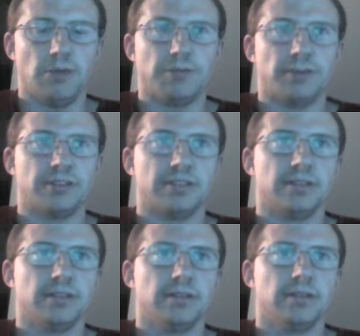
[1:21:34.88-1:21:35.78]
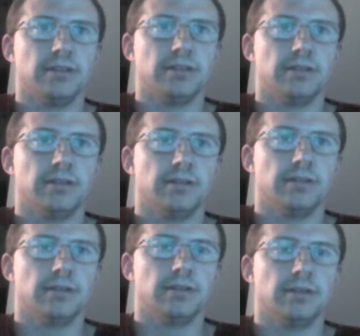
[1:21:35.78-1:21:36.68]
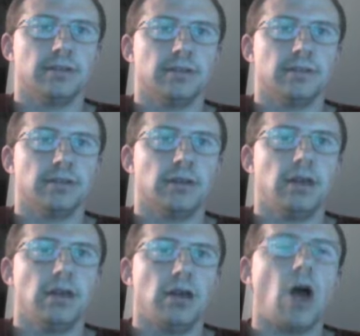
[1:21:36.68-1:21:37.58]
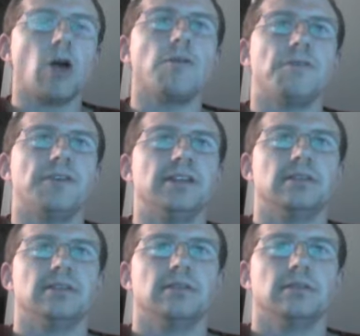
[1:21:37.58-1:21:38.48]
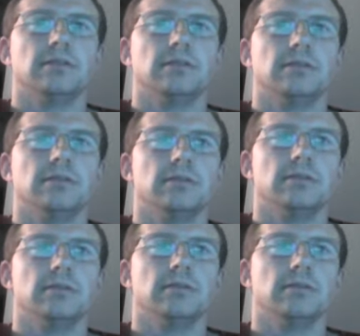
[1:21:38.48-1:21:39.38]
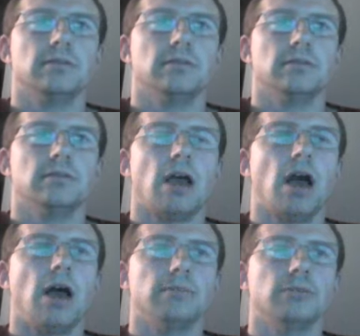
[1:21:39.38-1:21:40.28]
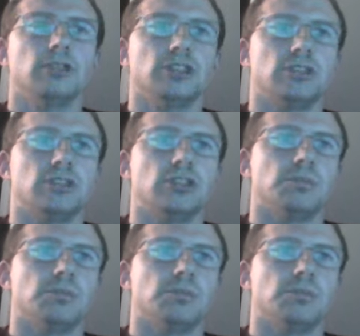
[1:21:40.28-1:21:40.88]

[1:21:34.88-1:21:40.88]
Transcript: first? Yeah. I'll go Fils. Um, just just